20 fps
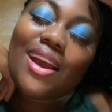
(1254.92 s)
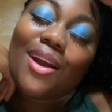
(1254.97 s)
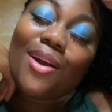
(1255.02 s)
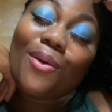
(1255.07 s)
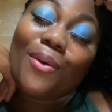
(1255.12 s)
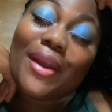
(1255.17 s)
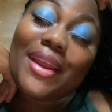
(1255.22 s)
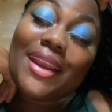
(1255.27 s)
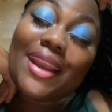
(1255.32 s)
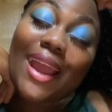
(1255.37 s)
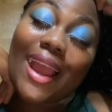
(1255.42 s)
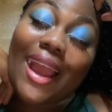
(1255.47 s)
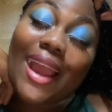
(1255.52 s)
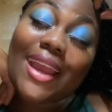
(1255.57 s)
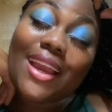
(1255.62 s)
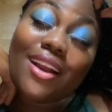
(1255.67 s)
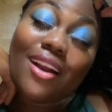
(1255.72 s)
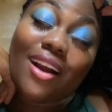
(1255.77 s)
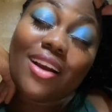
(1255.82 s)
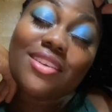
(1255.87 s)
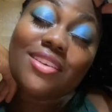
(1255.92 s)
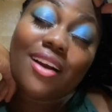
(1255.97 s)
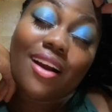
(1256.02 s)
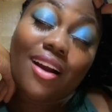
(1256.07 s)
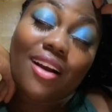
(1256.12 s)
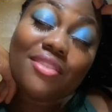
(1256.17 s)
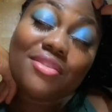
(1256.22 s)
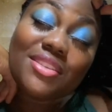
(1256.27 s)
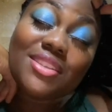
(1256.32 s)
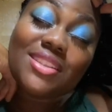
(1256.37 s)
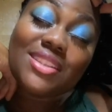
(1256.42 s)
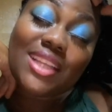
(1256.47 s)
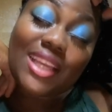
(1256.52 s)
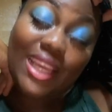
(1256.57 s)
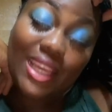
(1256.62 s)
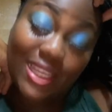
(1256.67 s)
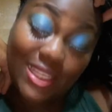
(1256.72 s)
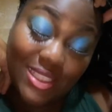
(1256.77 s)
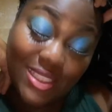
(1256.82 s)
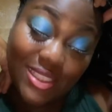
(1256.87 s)
when I got off
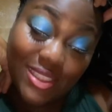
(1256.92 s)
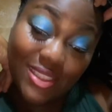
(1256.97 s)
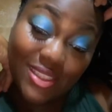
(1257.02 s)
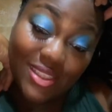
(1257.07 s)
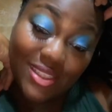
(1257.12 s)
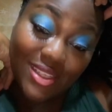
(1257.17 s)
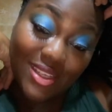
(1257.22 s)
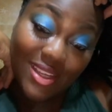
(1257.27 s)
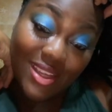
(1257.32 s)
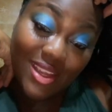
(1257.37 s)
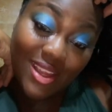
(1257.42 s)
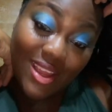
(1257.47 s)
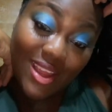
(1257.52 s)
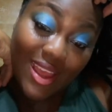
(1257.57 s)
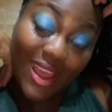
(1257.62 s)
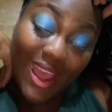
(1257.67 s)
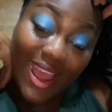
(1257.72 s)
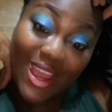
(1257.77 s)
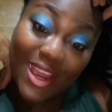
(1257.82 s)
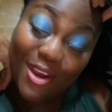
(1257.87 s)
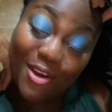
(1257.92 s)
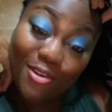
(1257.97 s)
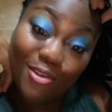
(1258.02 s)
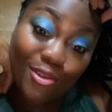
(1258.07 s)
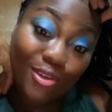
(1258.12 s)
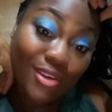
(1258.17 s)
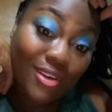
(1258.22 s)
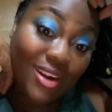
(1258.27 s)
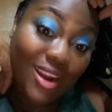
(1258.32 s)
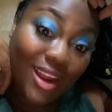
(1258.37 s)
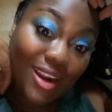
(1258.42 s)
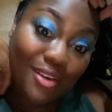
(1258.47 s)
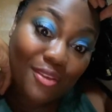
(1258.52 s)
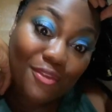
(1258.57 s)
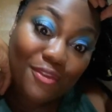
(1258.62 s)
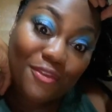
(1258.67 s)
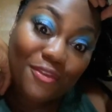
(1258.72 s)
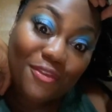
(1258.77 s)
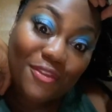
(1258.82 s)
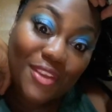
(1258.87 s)
stage, I could not
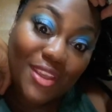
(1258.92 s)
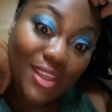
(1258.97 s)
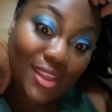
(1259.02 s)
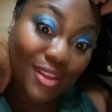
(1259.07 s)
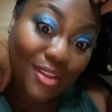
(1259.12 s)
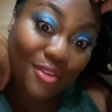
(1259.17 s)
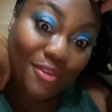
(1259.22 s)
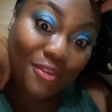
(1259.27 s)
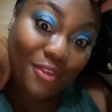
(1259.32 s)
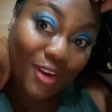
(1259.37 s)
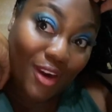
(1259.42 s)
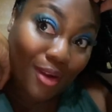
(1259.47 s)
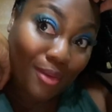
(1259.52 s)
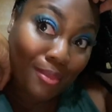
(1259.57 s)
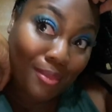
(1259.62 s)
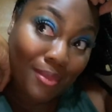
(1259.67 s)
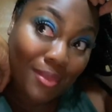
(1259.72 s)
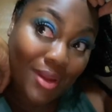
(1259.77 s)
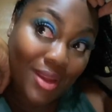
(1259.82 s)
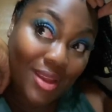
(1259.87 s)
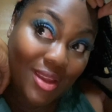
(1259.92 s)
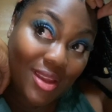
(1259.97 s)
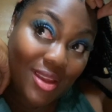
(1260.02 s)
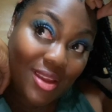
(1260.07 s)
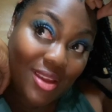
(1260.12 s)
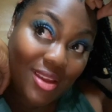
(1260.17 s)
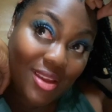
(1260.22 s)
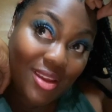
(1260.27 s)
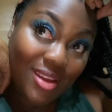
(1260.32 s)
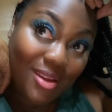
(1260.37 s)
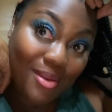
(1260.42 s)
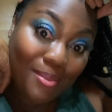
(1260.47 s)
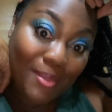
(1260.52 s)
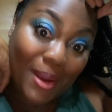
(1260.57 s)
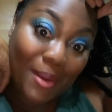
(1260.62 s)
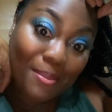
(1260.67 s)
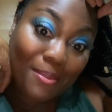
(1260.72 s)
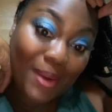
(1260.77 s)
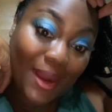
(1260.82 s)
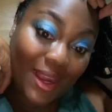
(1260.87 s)
feel from
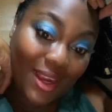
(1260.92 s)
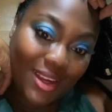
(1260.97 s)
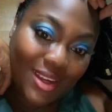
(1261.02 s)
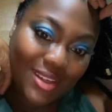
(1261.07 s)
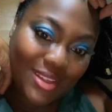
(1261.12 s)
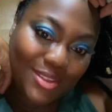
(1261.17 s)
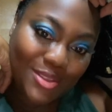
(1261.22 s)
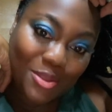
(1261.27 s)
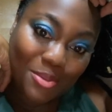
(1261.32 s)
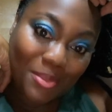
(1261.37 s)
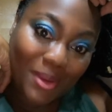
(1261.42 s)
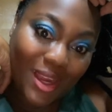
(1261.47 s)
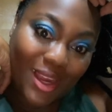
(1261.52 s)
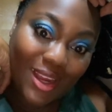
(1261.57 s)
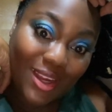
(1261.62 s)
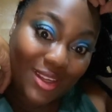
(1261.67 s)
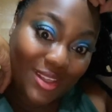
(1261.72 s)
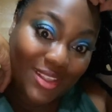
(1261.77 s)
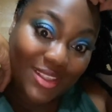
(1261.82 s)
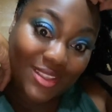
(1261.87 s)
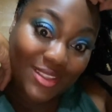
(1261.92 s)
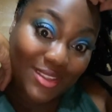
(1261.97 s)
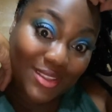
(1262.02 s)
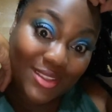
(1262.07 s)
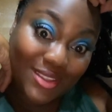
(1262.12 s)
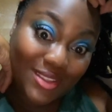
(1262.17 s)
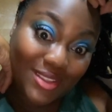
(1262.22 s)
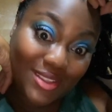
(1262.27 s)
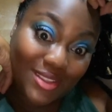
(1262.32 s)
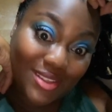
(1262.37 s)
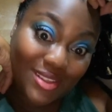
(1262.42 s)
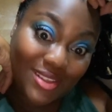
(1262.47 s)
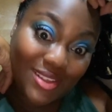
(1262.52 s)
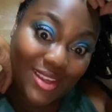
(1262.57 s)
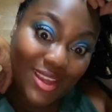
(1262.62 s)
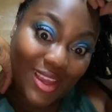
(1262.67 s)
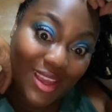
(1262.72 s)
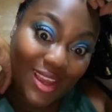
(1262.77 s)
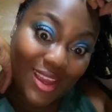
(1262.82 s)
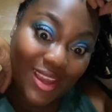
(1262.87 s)
my back to my ankles.
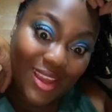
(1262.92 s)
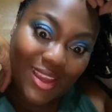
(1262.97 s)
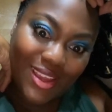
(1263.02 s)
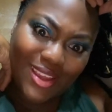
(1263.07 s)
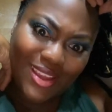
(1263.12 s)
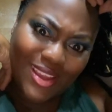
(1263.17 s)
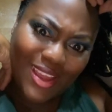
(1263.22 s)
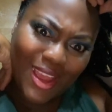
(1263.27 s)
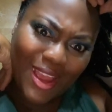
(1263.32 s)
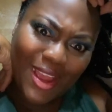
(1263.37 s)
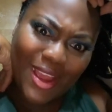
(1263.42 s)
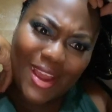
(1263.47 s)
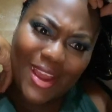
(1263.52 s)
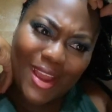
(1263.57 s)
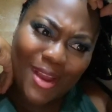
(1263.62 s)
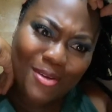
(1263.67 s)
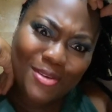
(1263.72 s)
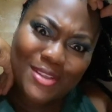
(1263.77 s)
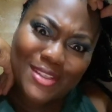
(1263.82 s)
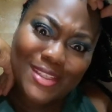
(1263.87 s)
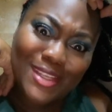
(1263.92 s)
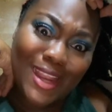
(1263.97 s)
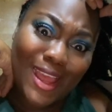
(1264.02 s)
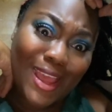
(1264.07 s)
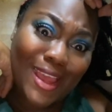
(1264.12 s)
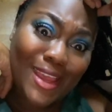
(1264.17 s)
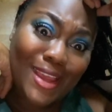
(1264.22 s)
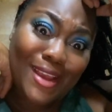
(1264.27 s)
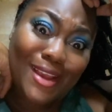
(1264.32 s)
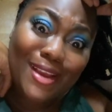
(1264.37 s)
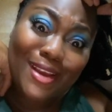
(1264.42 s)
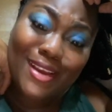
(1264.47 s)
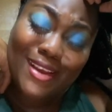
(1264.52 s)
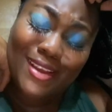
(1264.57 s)
I was like,